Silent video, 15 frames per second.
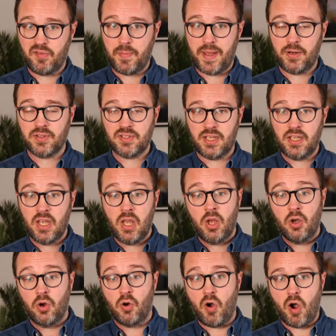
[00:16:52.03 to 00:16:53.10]
penalty?
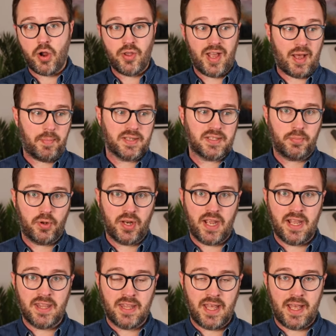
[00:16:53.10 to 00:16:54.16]
Or are you happy to put it
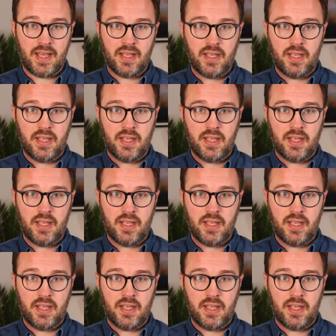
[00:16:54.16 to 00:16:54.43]
in there?